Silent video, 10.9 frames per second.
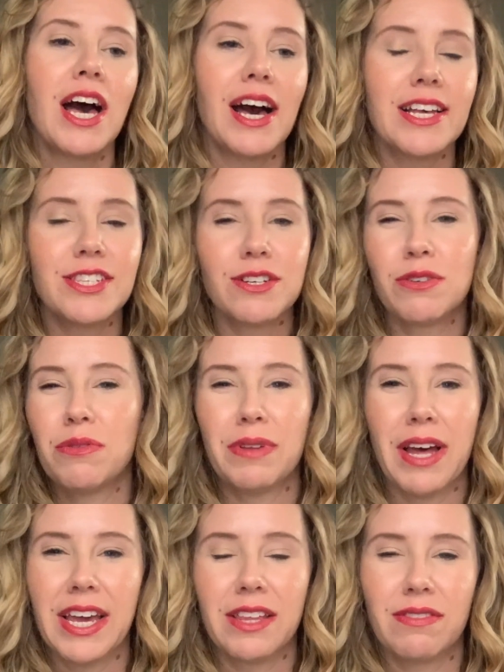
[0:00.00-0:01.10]
I still don't
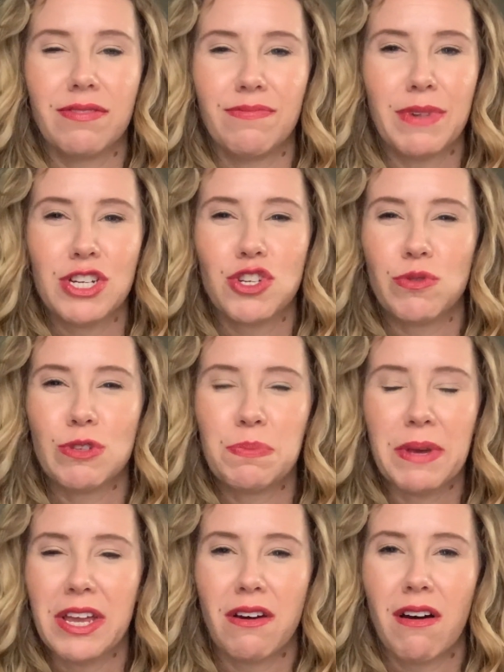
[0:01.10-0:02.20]
like my shoes
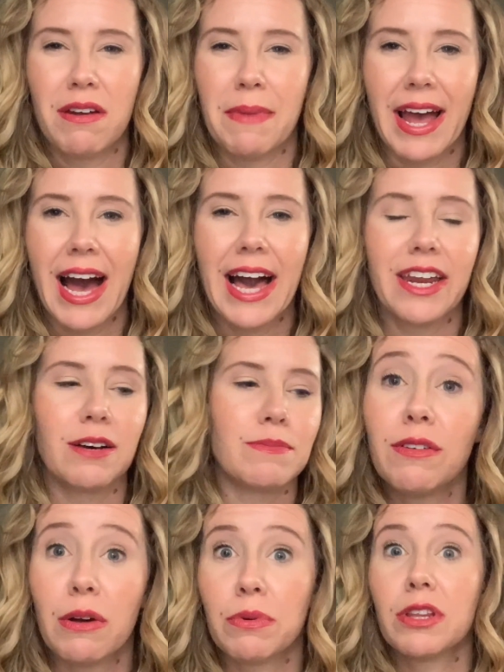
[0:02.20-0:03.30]
being on my
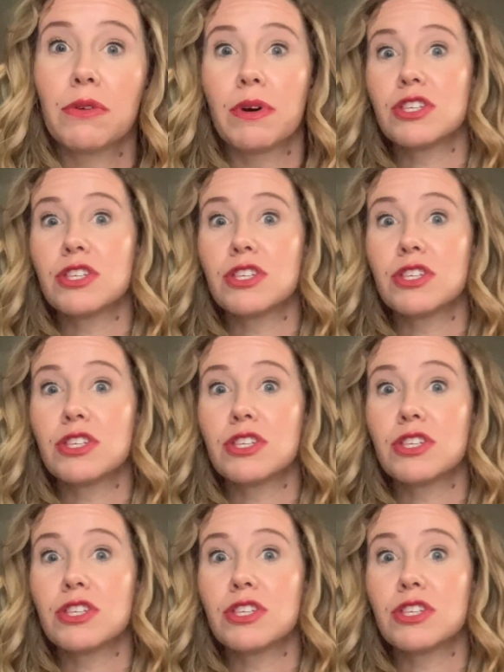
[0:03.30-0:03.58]
items. I really was